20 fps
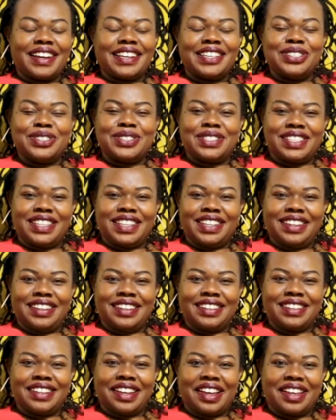You see,
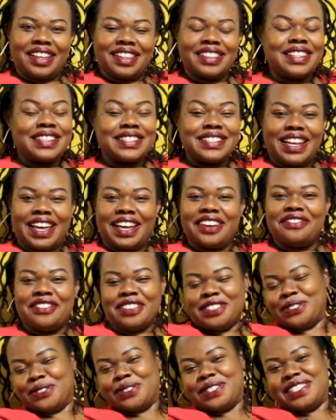this life
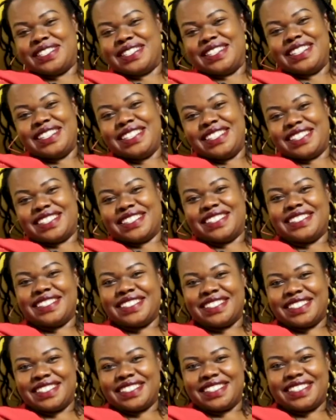is not linear.
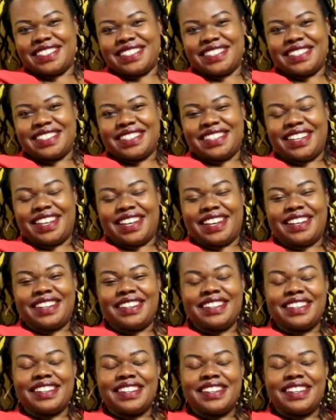Yeah.
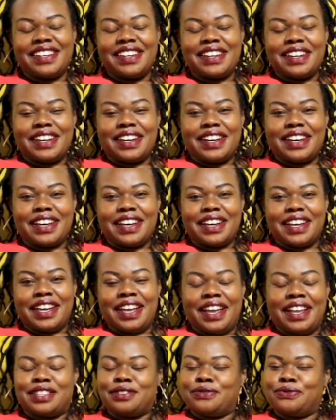
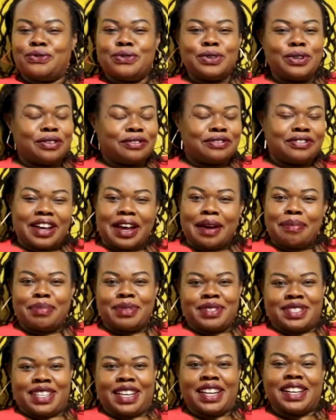It's full of
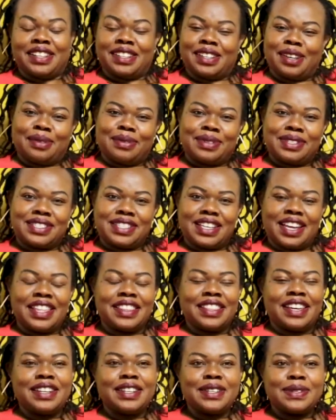ups and downs. And
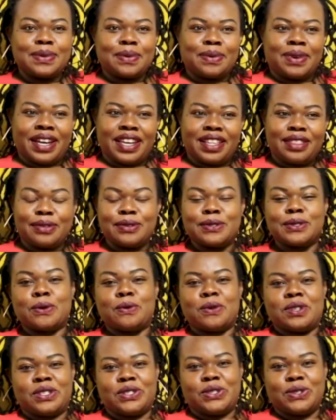that is why those
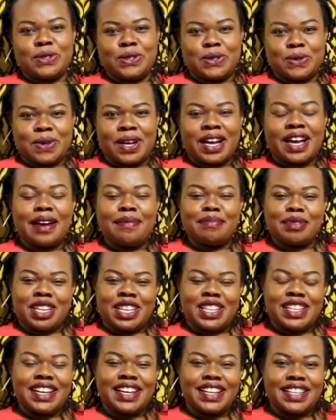questions were coming
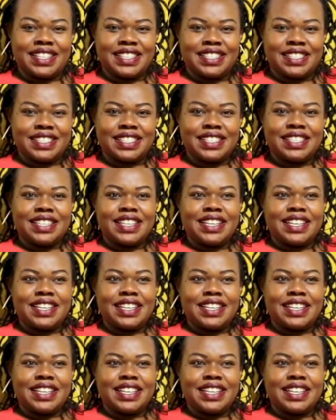in handy.